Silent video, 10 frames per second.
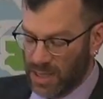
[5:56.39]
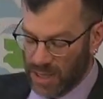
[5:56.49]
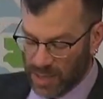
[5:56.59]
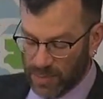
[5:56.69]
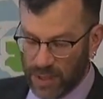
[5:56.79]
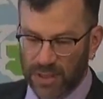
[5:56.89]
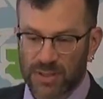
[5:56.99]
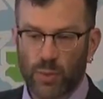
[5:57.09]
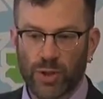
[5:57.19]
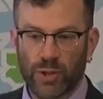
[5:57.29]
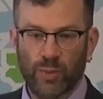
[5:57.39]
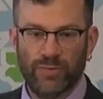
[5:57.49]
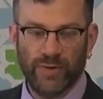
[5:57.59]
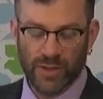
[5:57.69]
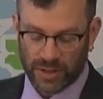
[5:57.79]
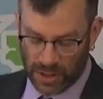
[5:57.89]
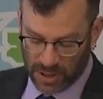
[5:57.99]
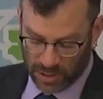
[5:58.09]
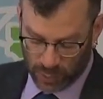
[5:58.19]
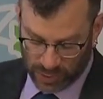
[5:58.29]
And it's one that we've learned the
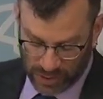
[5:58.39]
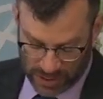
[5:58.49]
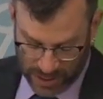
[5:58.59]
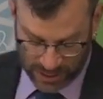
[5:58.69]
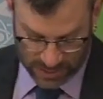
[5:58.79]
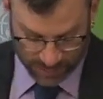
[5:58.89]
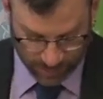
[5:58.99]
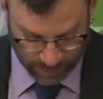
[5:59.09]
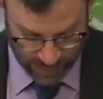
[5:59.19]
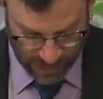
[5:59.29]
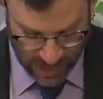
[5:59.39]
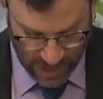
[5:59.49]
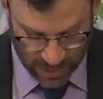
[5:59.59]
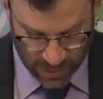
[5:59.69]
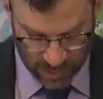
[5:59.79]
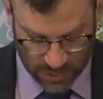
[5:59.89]
hard way, I guess. And